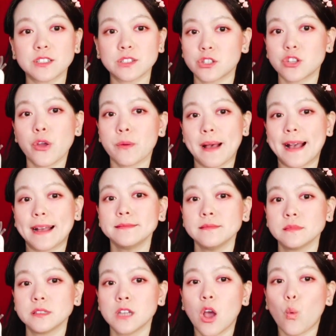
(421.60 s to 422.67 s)
snowman,
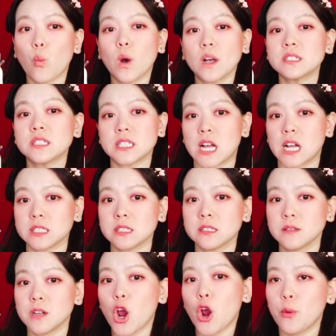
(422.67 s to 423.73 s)
once sung,
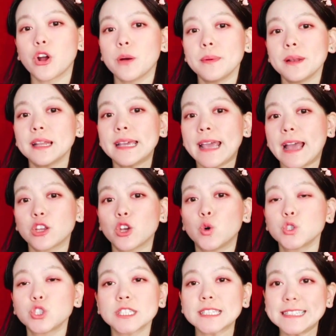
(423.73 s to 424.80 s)
probably get
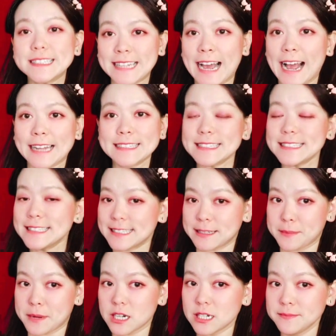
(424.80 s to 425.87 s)
gorgeously tanned in
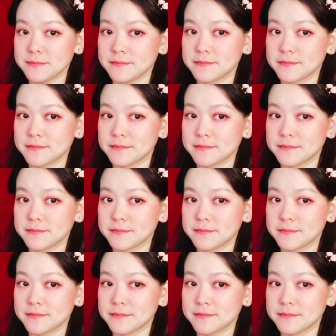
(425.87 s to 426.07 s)
summer.